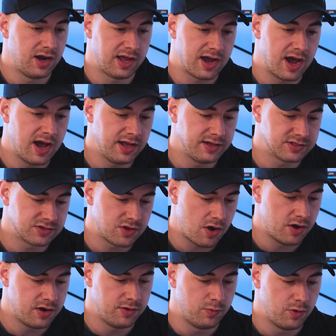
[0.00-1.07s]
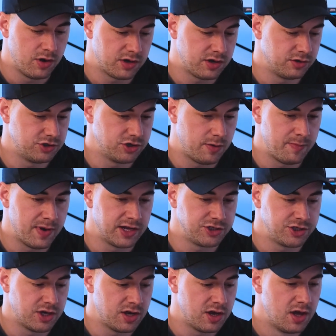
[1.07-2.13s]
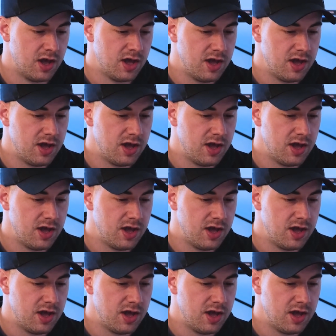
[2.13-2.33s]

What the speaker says: Like I started working on JobMatcher